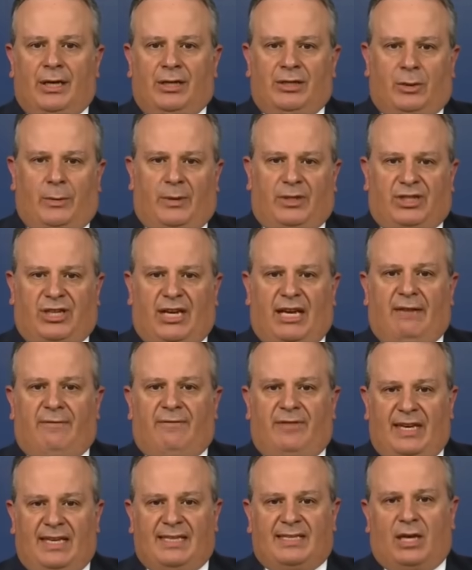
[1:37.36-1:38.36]
to
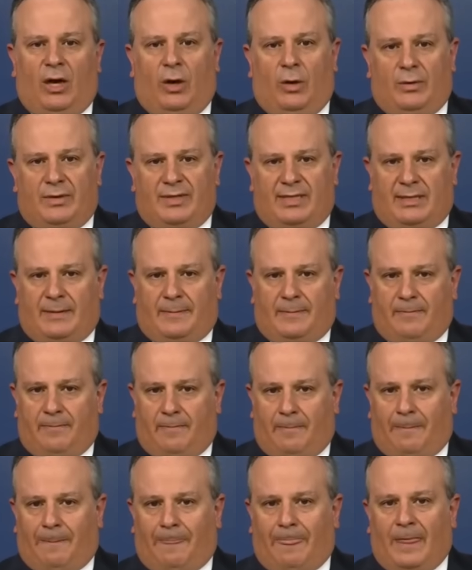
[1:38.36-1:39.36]
achieve these goals.
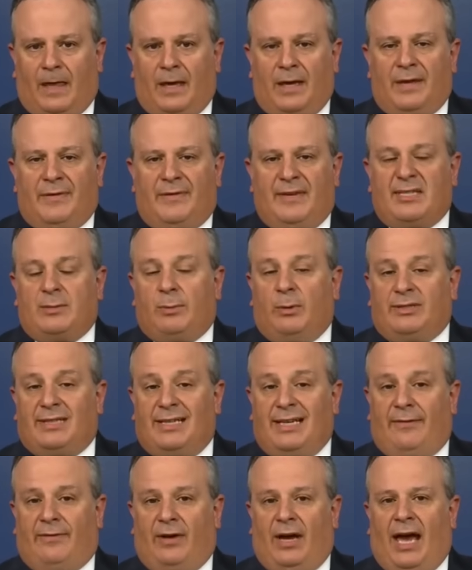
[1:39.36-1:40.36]
This will
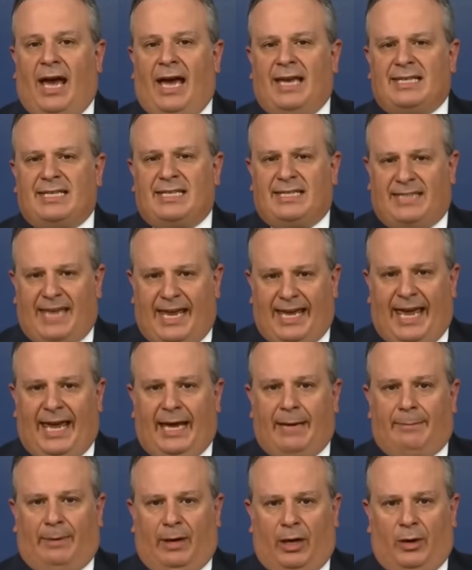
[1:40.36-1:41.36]
deliver a
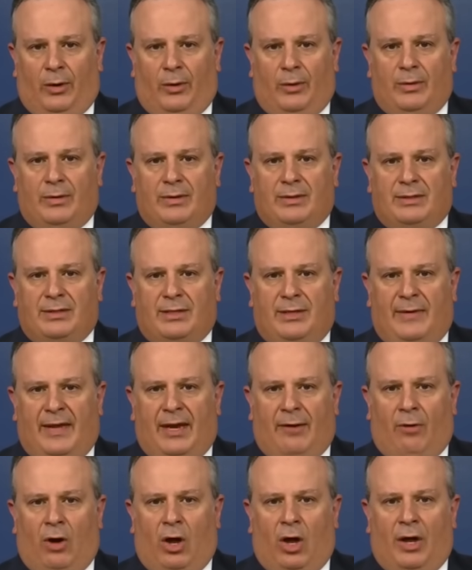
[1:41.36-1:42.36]
stinging blow to
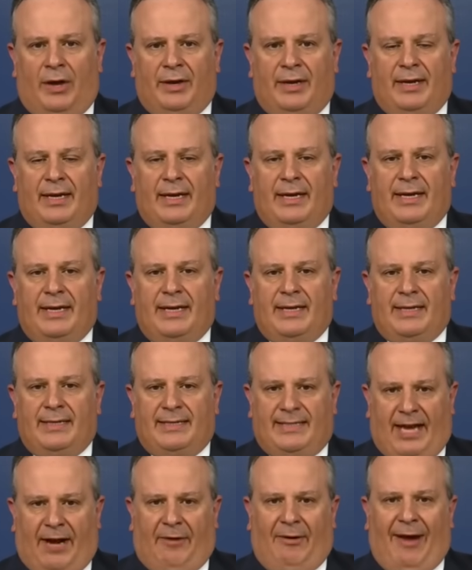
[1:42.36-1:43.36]
the Iran
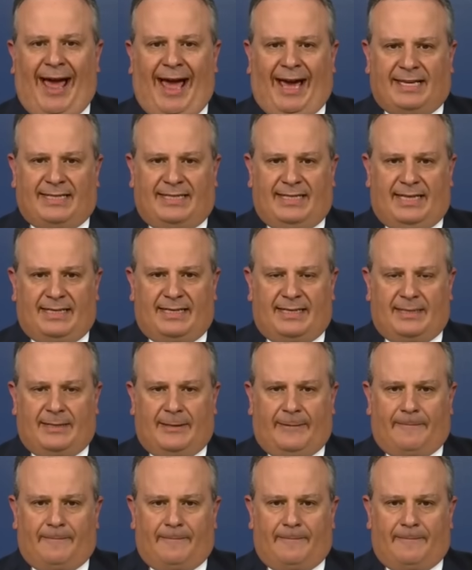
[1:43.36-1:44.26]
terror axis.